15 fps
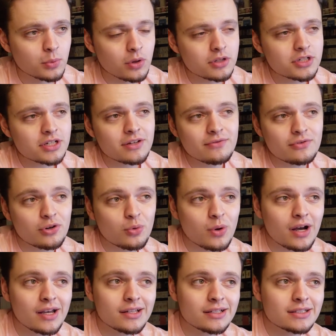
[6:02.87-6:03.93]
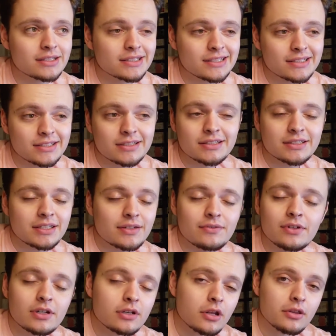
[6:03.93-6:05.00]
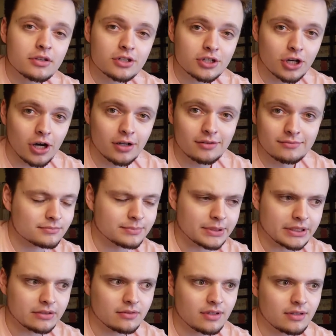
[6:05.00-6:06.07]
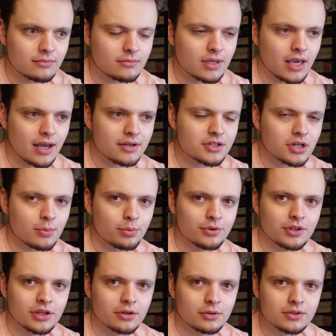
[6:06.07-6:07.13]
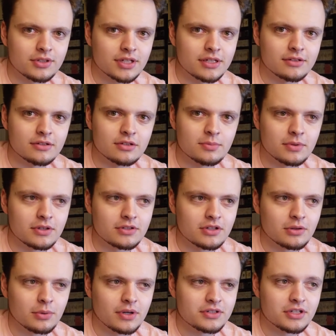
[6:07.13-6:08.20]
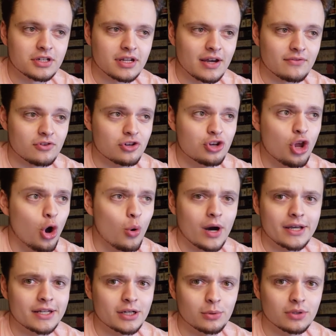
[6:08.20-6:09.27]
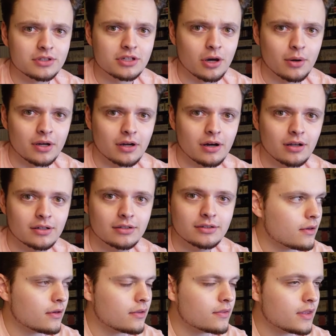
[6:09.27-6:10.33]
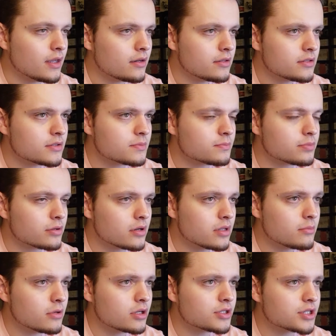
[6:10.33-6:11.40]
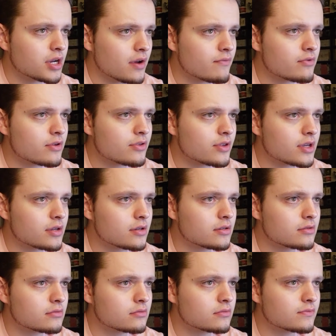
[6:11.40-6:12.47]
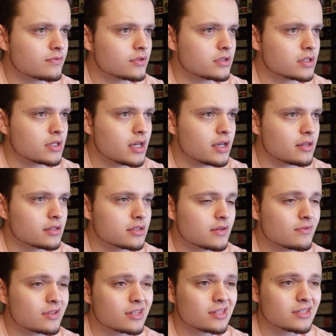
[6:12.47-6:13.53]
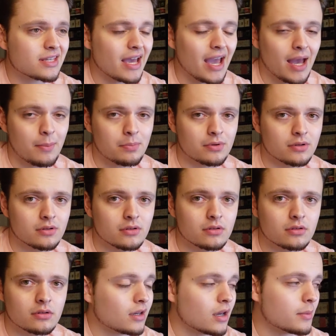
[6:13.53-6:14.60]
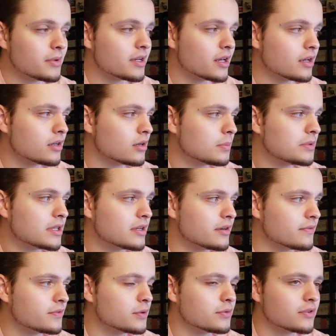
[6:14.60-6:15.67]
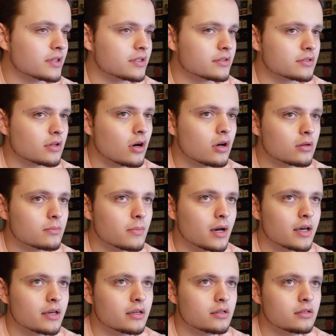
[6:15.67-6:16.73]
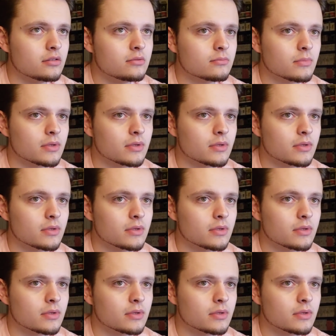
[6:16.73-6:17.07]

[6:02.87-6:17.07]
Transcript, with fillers: watching it for a while, give it another shot. But catch up with the old seasons, because otherwise you're gonna have no idea what's going on. And that is pretty much everything for today. That's everything that's happened. I mean, I updated a few things on my